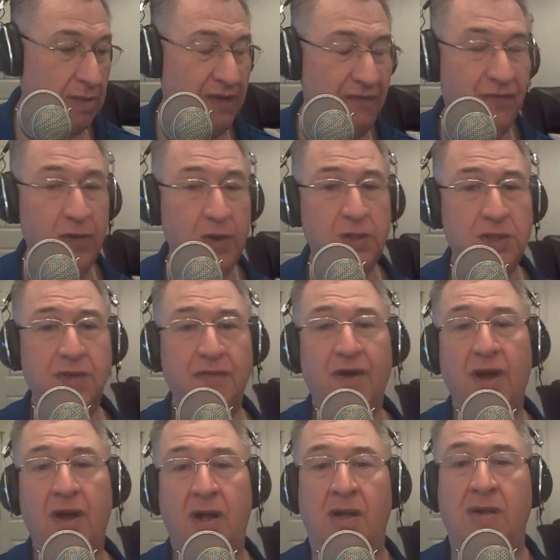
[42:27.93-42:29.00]
First of
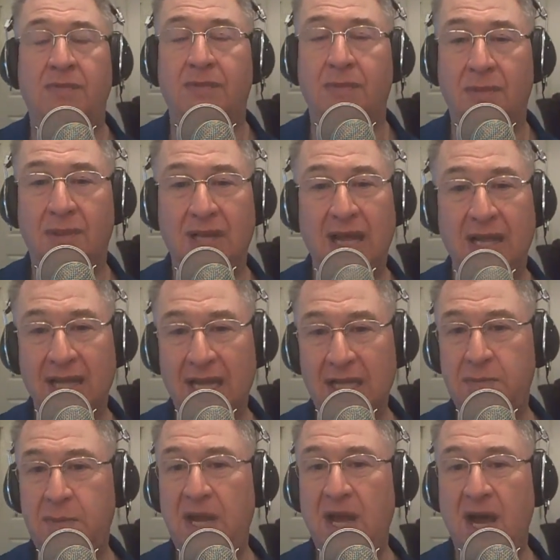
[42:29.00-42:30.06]
all, let's
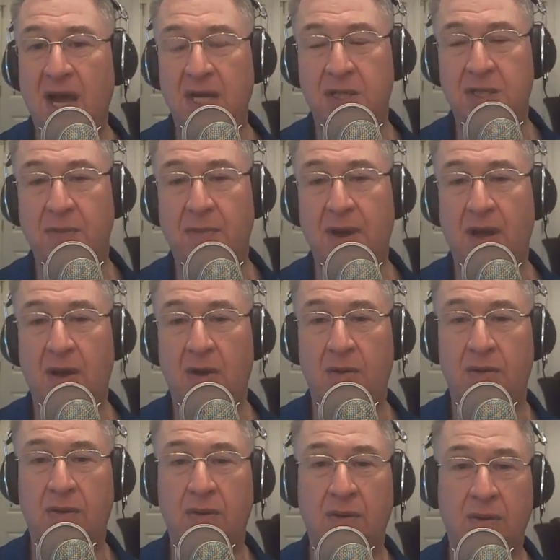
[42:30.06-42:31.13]
be honest about
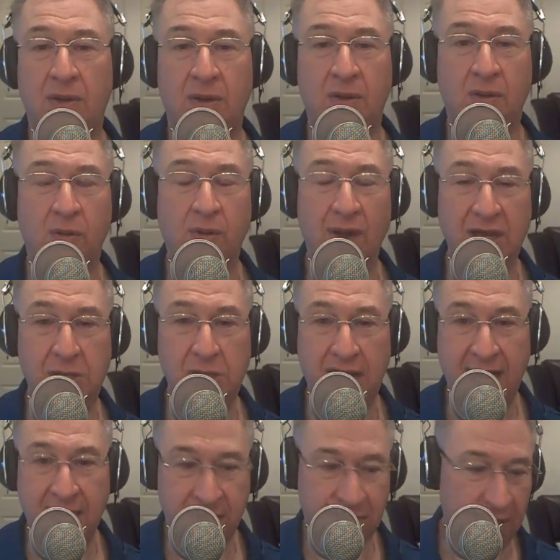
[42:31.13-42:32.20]
Huey
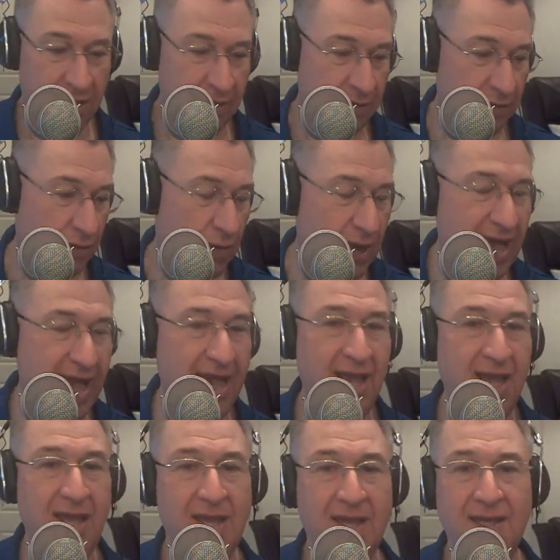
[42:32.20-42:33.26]
Jackson.
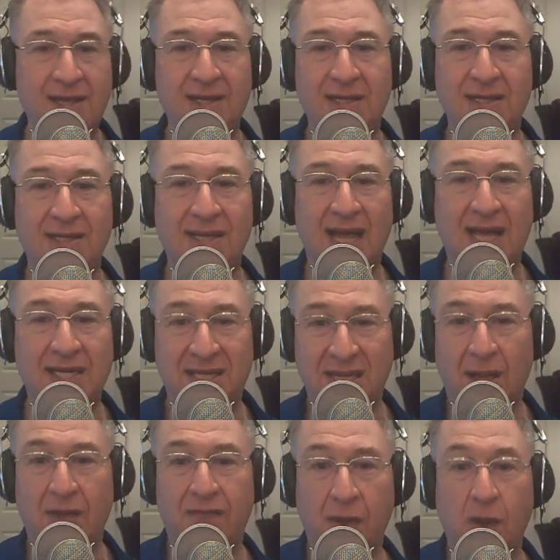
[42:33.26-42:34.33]
Huey is a
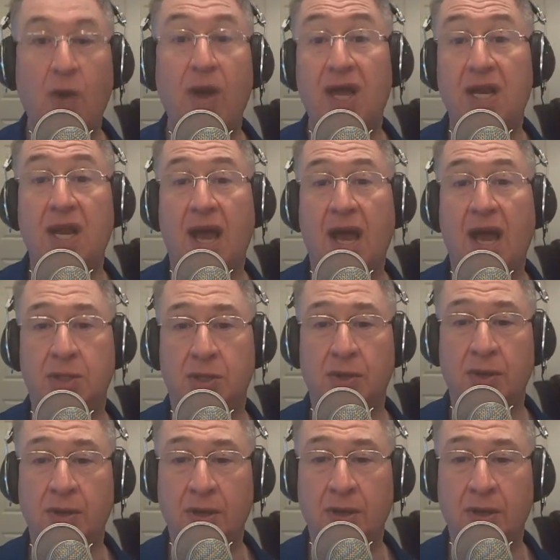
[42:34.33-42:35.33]
self-aggrandizer.